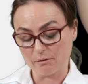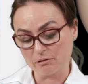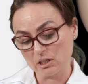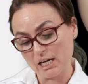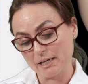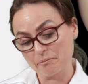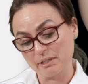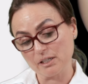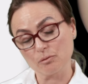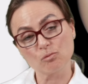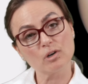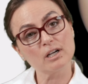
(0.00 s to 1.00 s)
We like
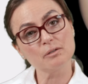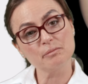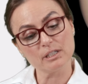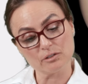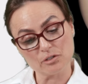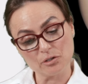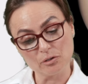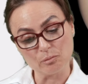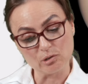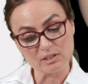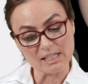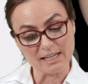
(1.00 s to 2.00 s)
BL1, BL2
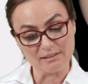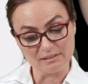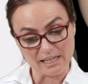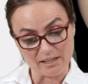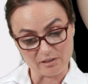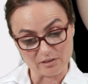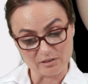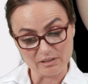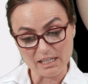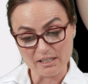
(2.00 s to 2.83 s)
multi-layer.